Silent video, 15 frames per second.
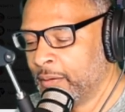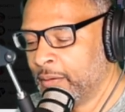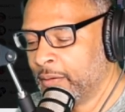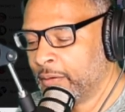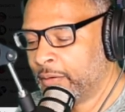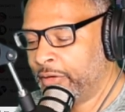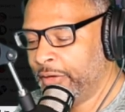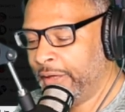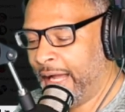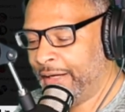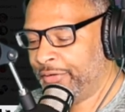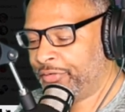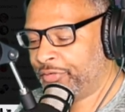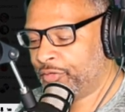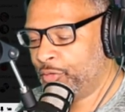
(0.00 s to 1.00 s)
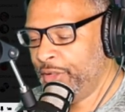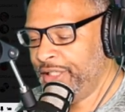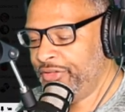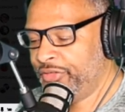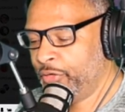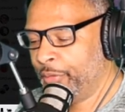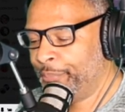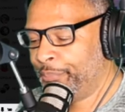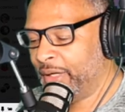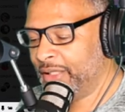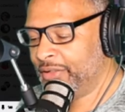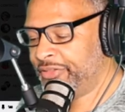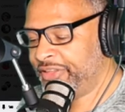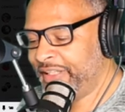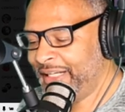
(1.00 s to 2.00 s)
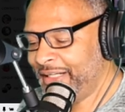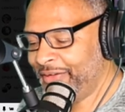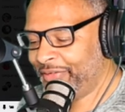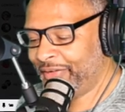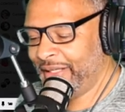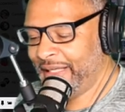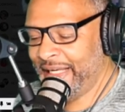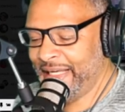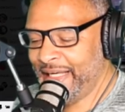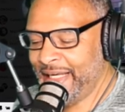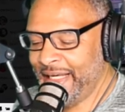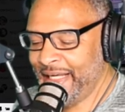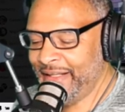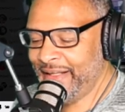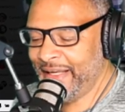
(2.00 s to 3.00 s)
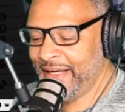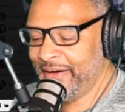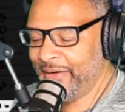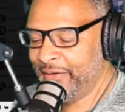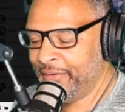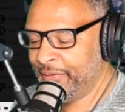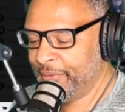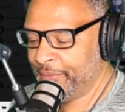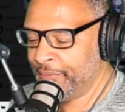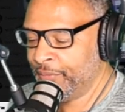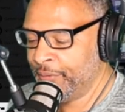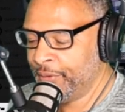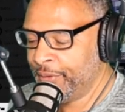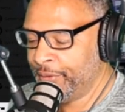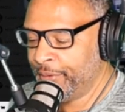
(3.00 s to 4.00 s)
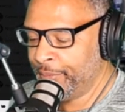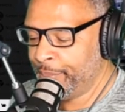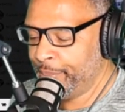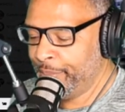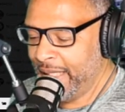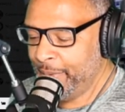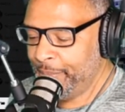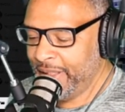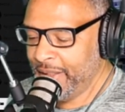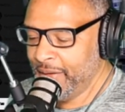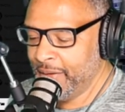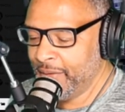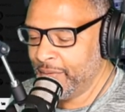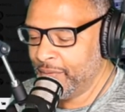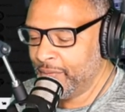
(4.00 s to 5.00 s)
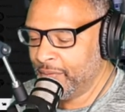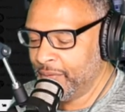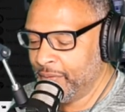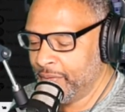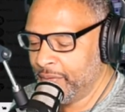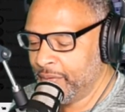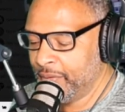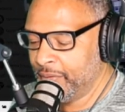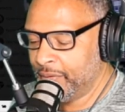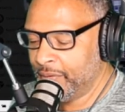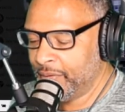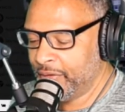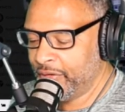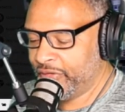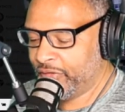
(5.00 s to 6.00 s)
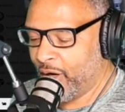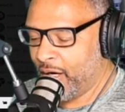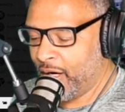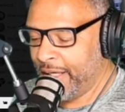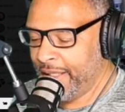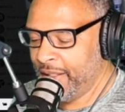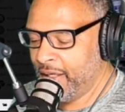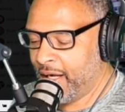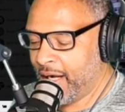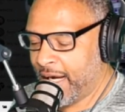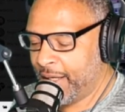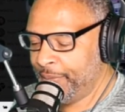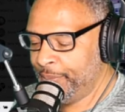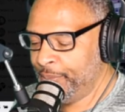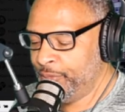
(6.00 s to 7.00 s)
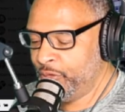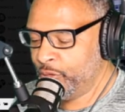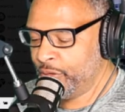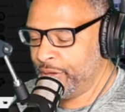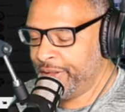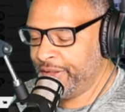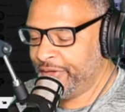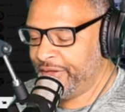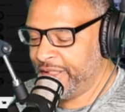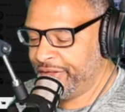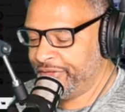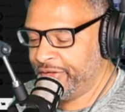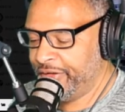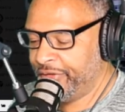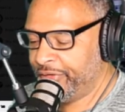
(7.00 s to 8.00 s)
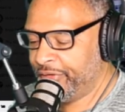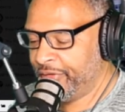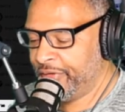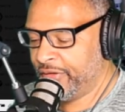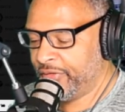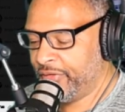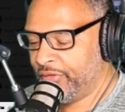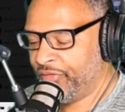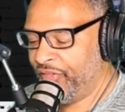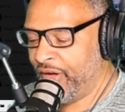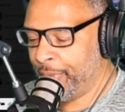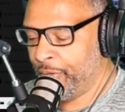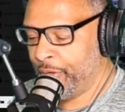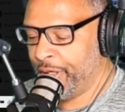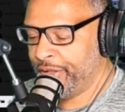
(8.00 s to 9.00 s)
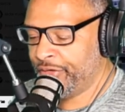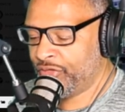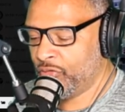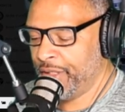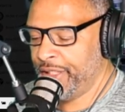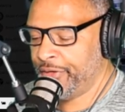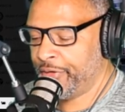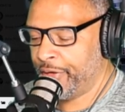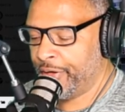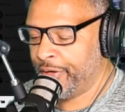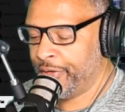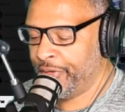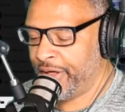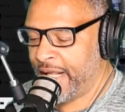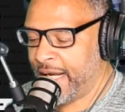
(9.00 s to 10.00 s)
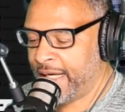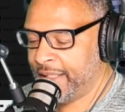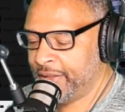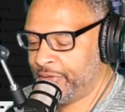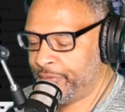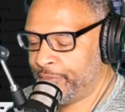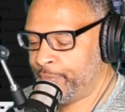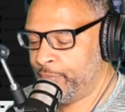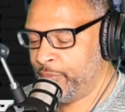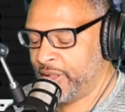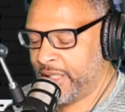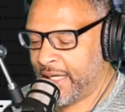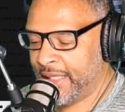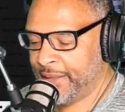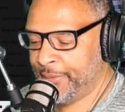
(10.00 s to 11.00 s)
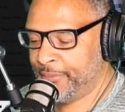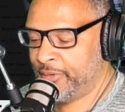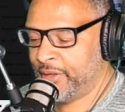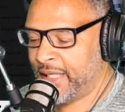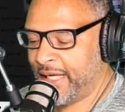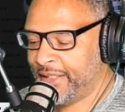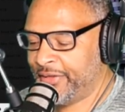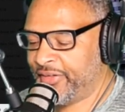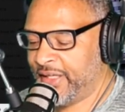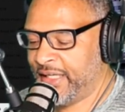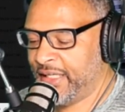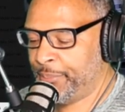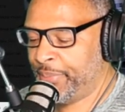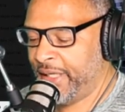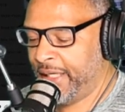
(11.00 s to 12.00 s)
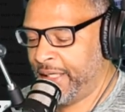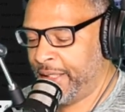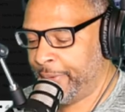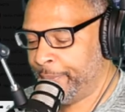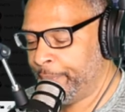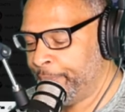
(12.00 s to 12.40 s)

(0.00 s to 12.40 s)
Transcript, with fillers: Could I squeeze your butt cheeks? Hee hee, dear. Maybe. Sorry, I'm doing the dishes. This is February twenty-third, nine nineteen p m